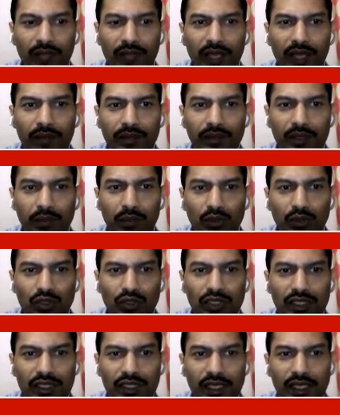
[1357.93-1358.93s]
suppose
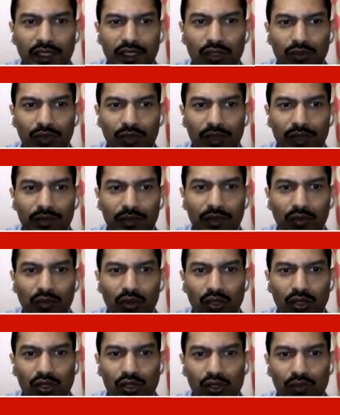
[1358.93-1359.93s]
just assume if the
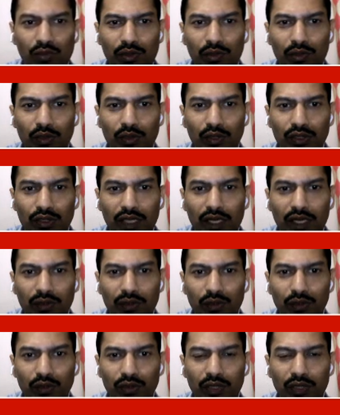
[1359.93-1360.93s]
walls of the box are
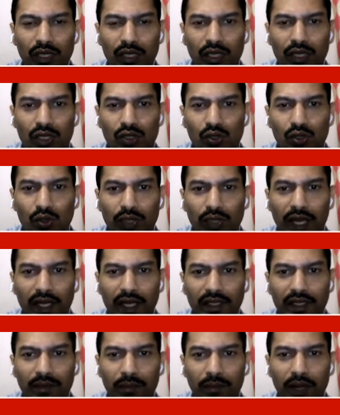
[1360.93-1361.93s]
removed, so that
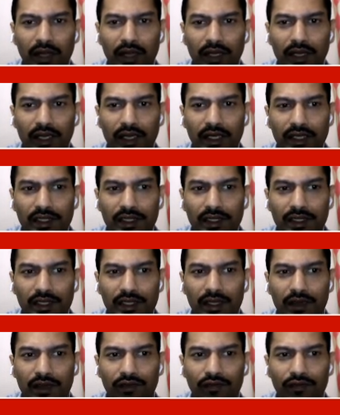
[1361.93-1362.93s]
the particle is
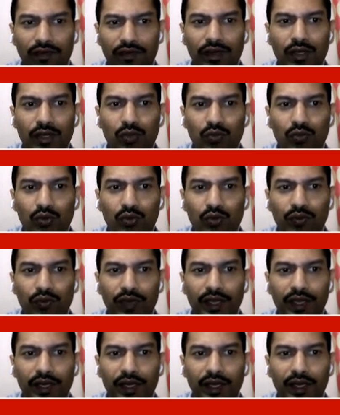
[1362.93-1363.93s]
free to move
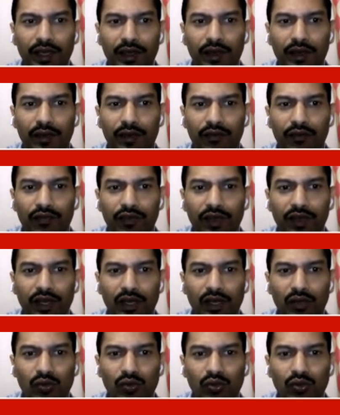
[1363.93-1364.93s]
in a
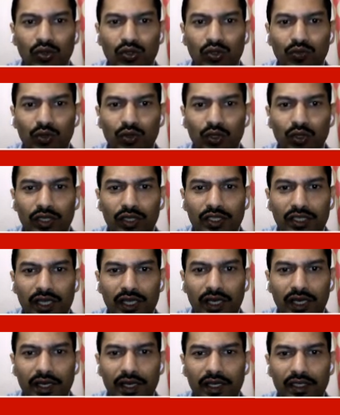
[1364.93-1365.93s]
field whose
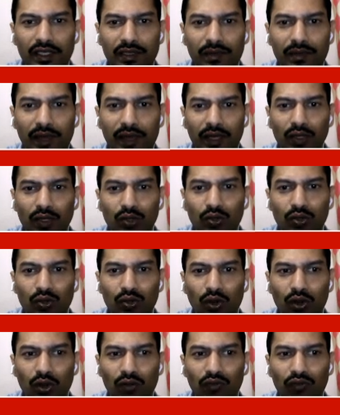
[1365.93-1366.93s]
potential energy value do
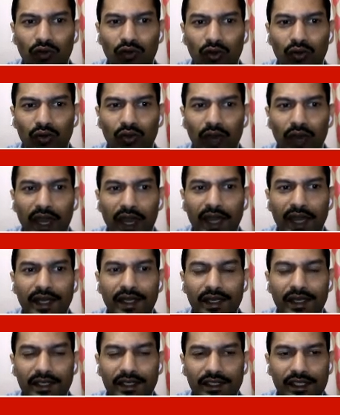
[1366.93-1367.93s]
not follow any
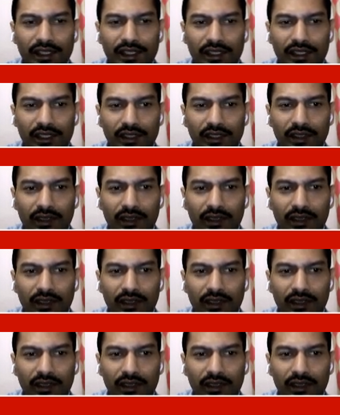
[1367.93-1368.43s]
restriction.